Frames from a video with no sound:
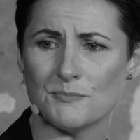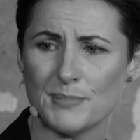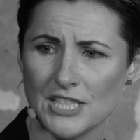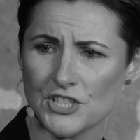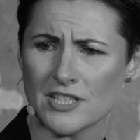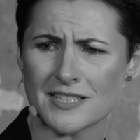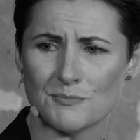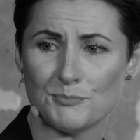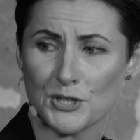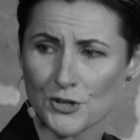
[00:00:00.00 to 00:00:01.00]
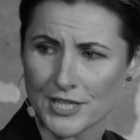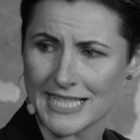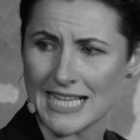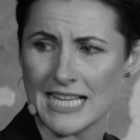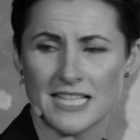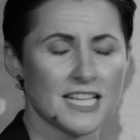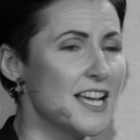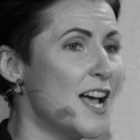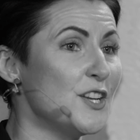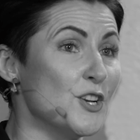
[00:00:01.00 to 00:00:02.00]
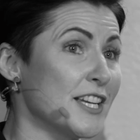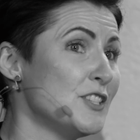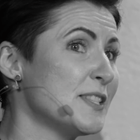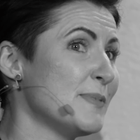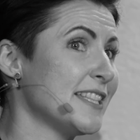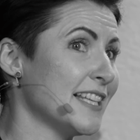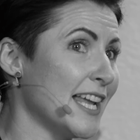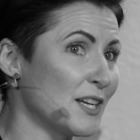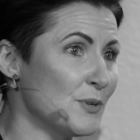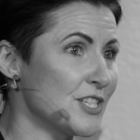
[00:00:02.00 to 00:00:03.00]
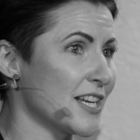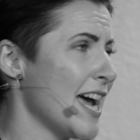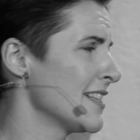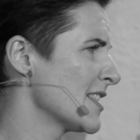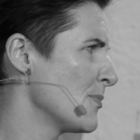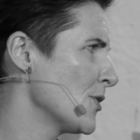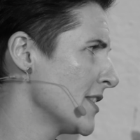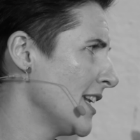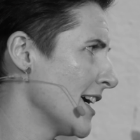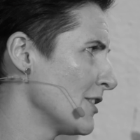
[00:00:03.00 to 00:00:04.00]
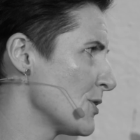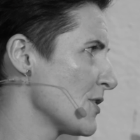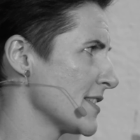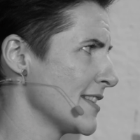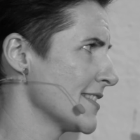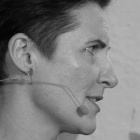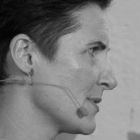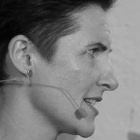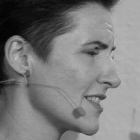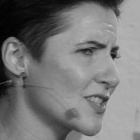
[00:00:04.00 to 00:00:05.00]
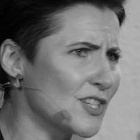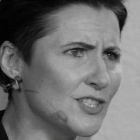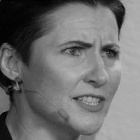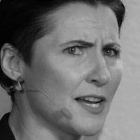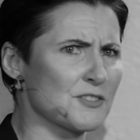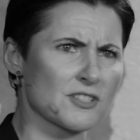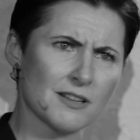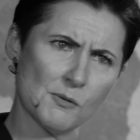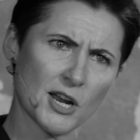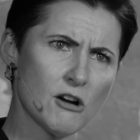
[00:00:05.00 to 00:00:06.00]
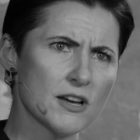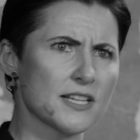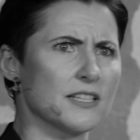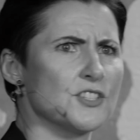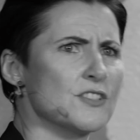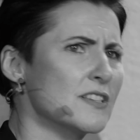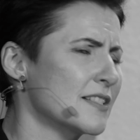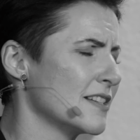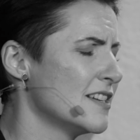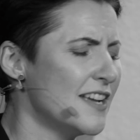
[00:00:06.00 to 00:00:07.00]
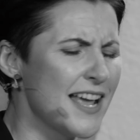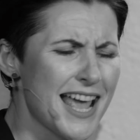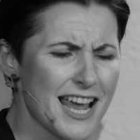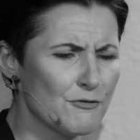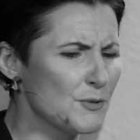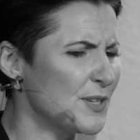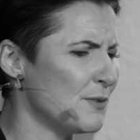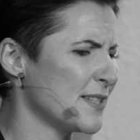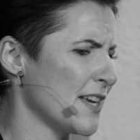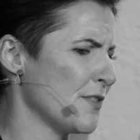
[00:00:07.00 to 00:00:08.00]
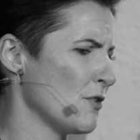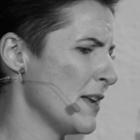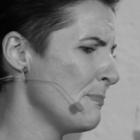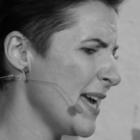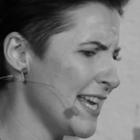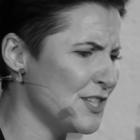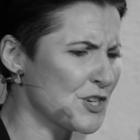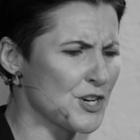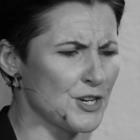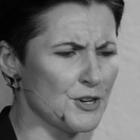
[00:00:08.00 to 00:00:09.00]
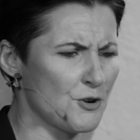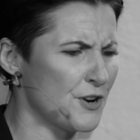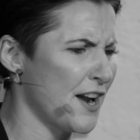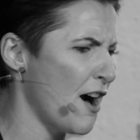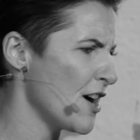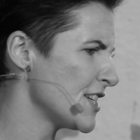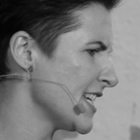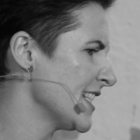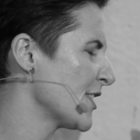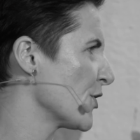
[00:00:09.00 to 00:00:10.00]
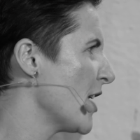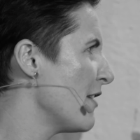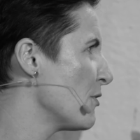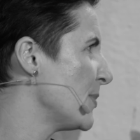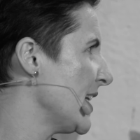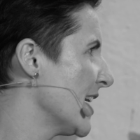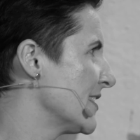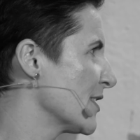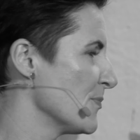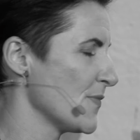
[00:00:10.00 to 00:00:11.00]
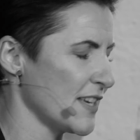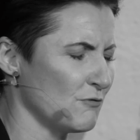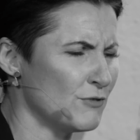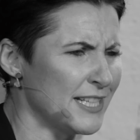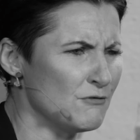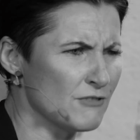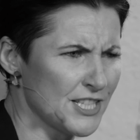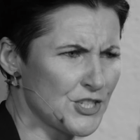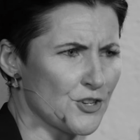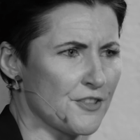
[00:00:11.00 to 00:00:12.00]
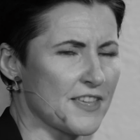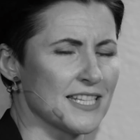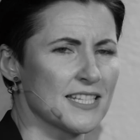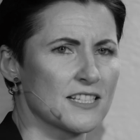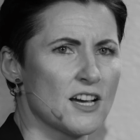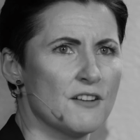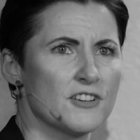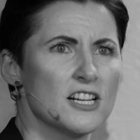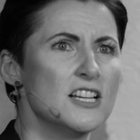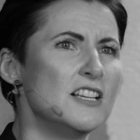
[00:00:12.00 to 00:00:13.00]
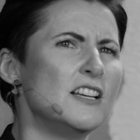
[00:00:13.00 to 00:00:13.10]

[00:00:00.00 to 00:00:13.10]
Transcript: and beaches and purity. And, I could speak the language, and I hadn't spoken the language since I was at school. And I was just like, oh my God, I can do this. And everybody was either a painter or an artist, or everybody had something really rich and authentic to offer.